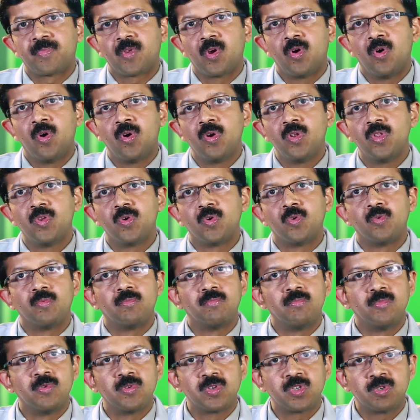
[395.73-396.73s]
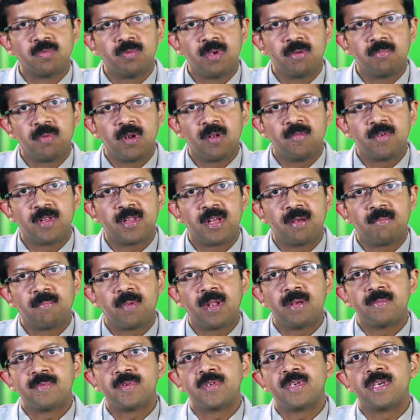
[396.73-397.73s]
Although most people with
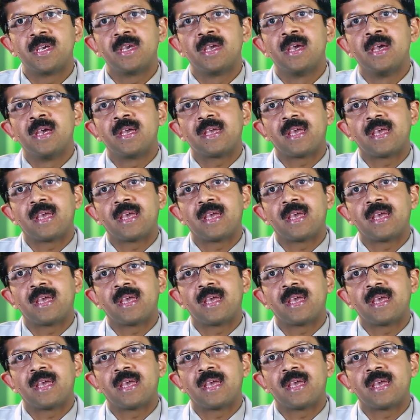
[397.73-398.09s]
epilepsy